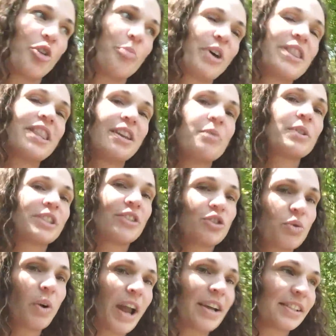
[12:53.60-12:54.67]
but it was a
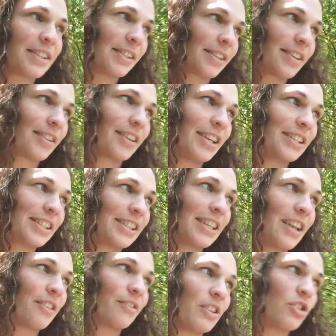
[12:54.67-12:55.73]
dress
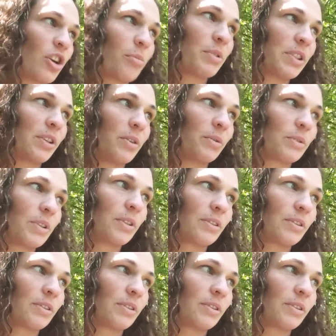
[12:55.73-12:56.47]
instead of a jumpsuit.